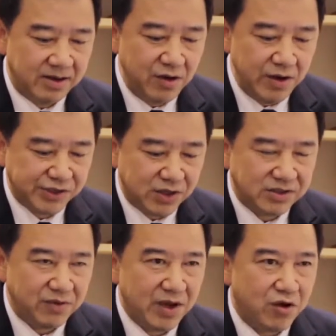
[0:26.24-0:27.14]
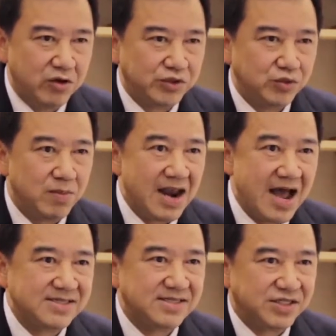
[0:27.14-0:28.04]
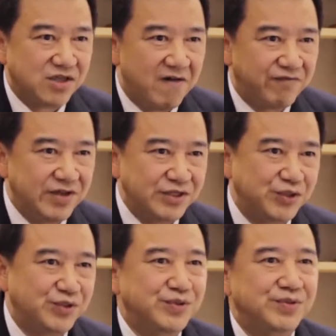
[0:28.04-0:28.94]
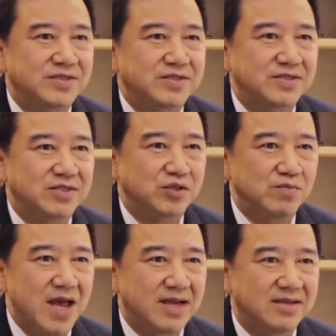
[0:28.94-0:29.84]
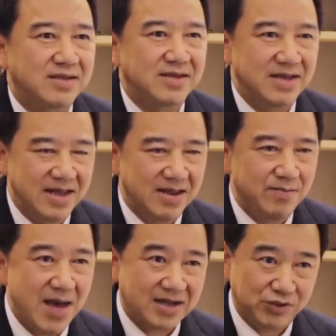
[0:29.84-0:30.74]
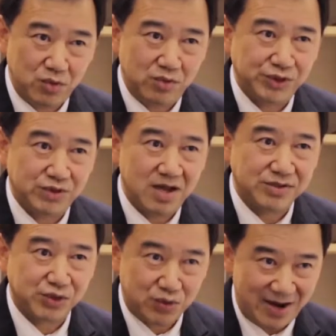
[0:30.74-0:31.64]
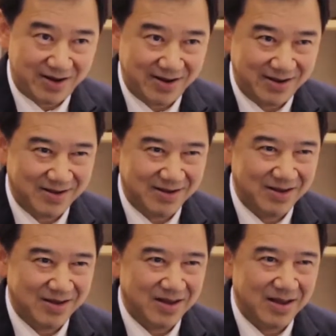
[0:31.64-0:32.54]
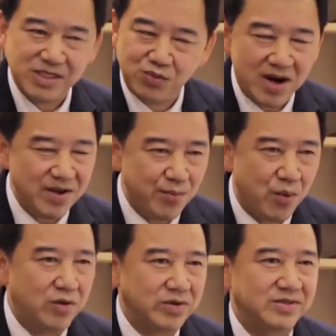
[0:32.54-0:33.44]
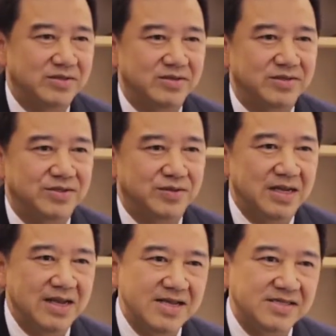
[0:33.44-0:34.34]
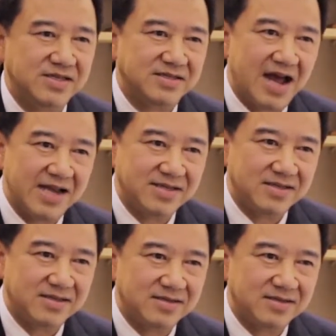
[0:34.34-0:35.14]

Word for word: During surgery, we're going to balance the soft tissue to make the knee back to straight. It's very important to release the tight